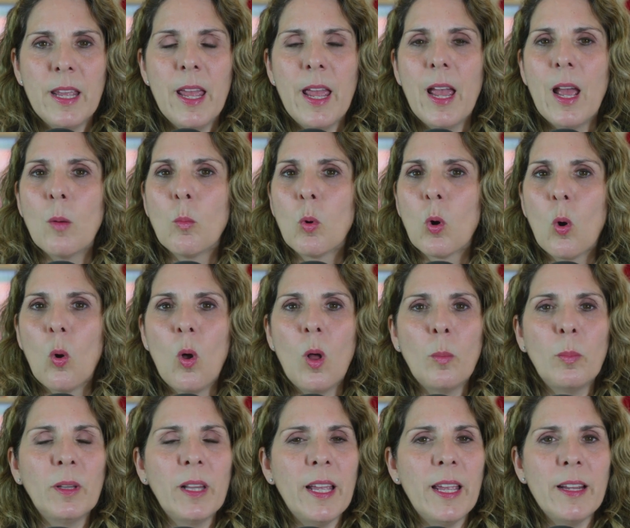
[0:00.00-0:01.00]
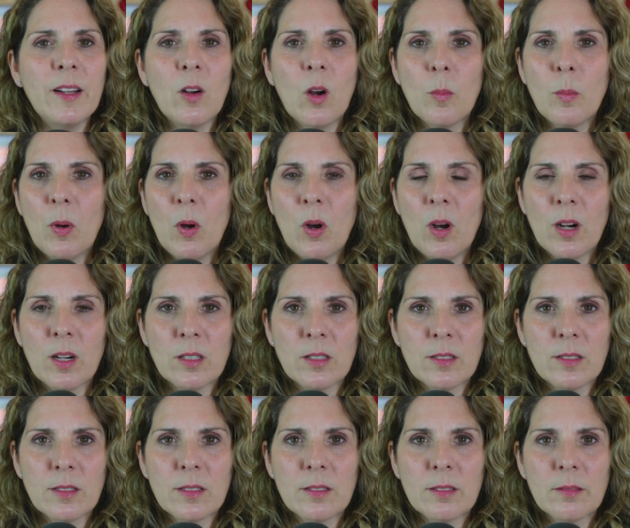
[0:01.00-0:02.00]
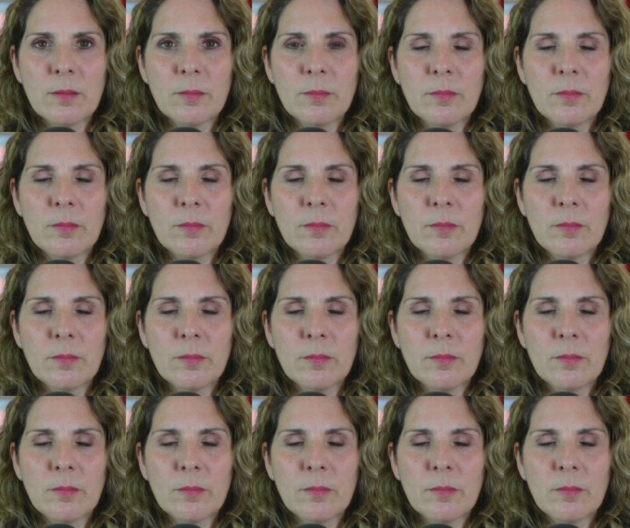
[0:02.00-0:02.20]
and we're all playing our parts